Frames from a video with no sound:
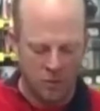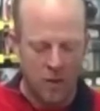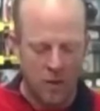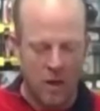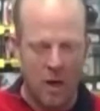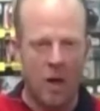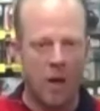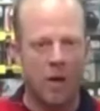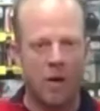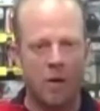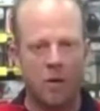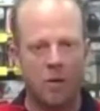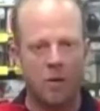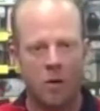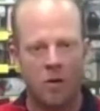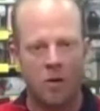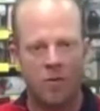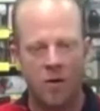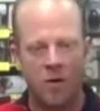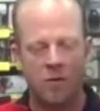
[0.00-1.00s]
end
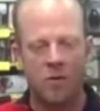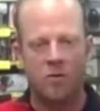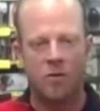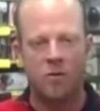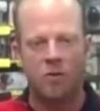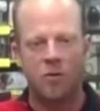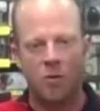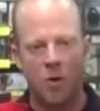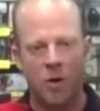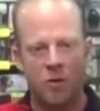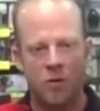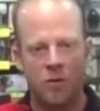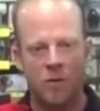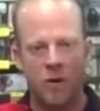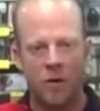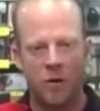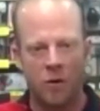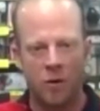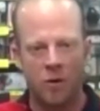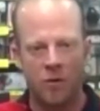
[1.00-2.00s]
of every situation
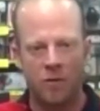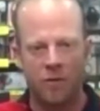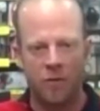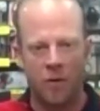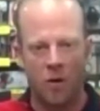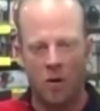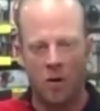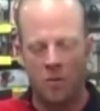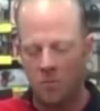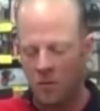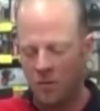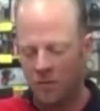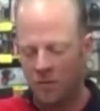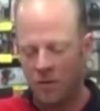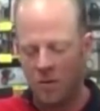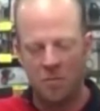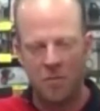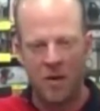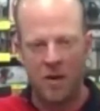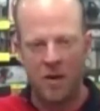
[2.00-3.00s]
they could, from
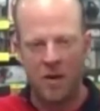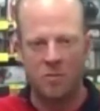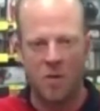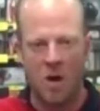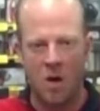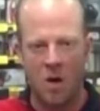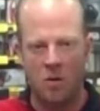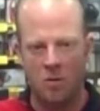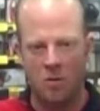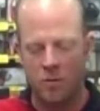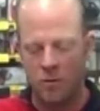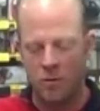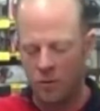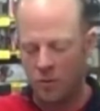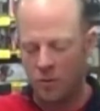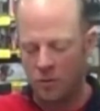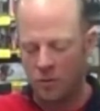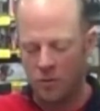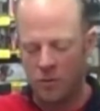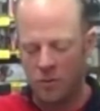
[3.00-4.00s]
base models
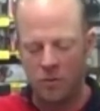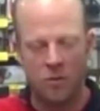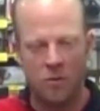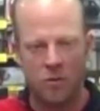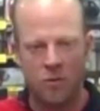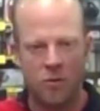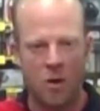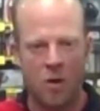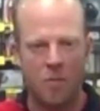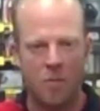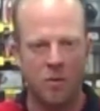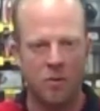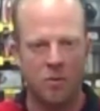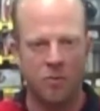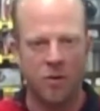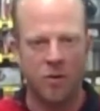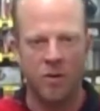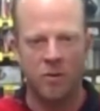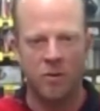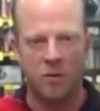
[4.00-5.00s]
to the sharpest
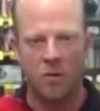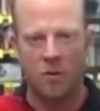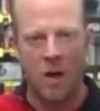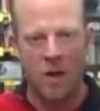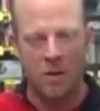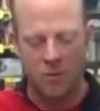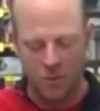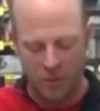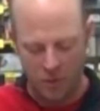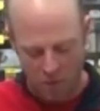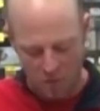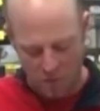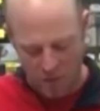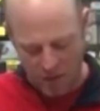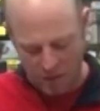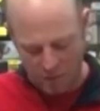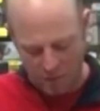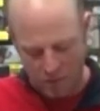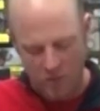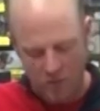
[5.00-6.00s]
razor glass you could
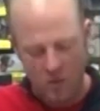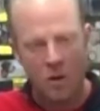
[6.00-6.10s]
imagine.